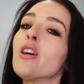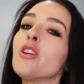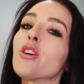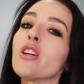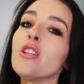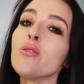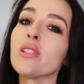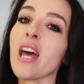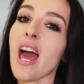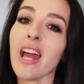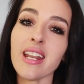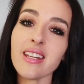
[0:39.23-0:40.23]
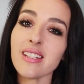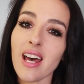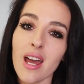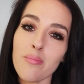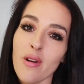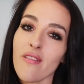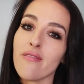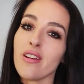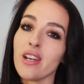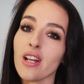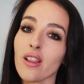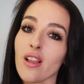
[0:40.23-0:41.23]
You can use any type of
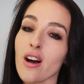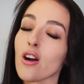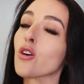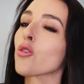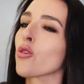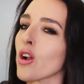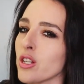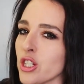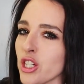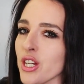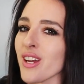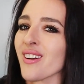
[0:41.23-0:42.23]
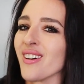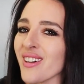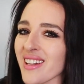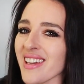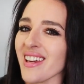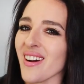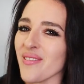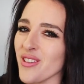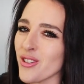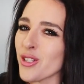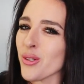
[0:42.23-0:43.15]
vanilla crunchy cookie of your